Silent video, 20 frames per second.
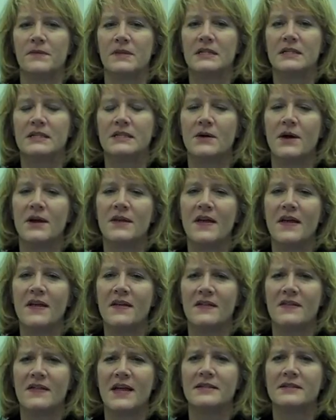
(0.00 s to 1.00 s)
So I think
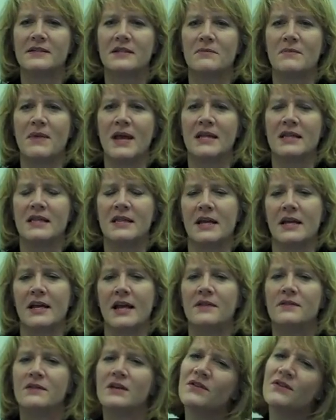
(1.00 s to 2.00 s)
that's the main thing.
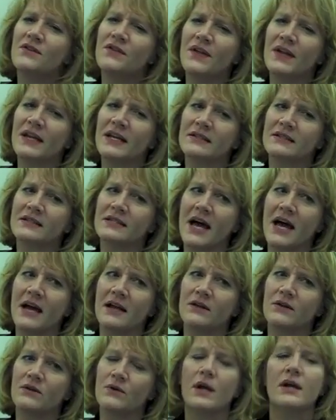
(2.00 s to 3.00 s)
And the other thing is that
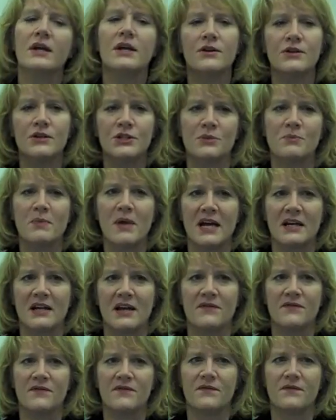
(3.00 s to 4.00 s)
here in Japan,
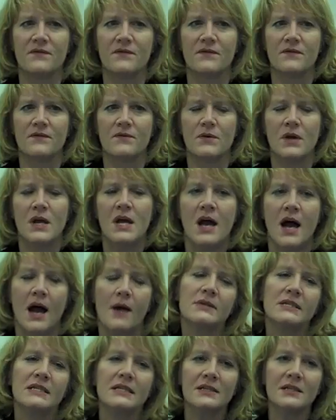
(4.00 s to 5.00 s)
I
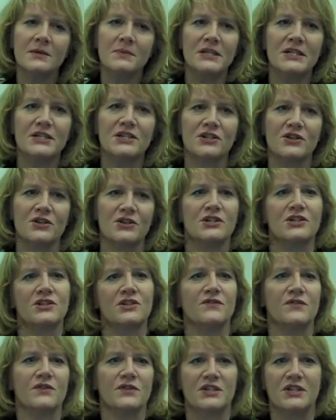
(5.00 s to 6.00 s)
was a little bit discouraged the
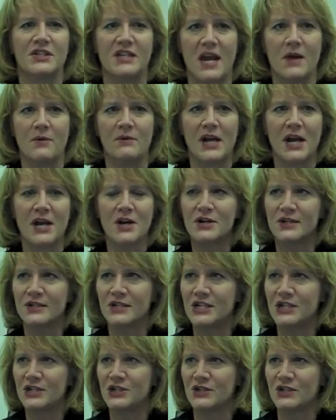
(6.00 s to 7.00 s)
first day when I heard
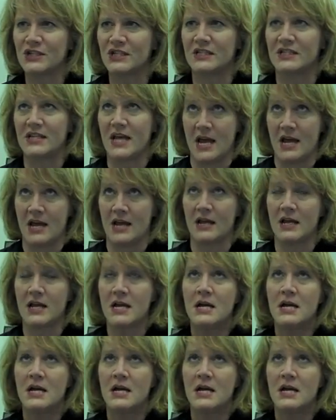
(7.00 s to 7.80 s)
teachers saying,